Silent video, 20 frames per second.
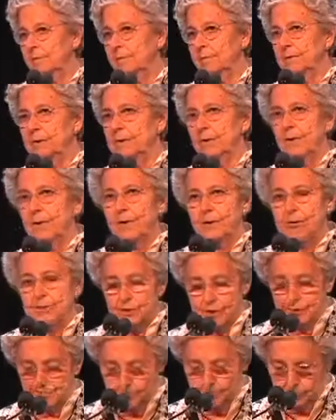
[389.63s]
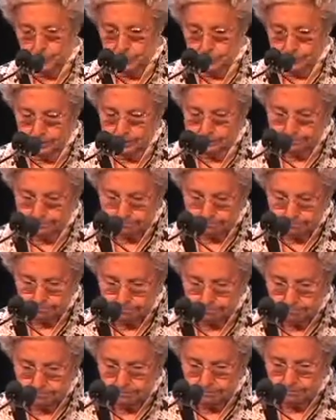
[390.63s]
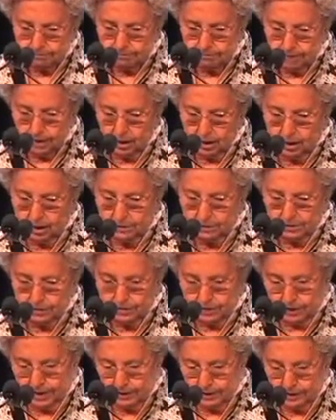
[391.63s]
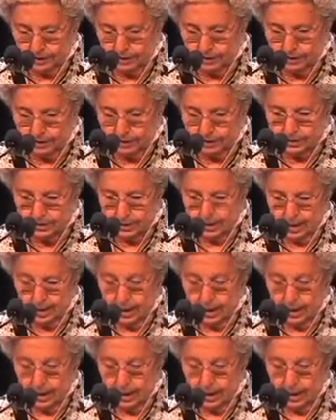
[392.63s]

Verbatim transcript: very large commercial arbitrations.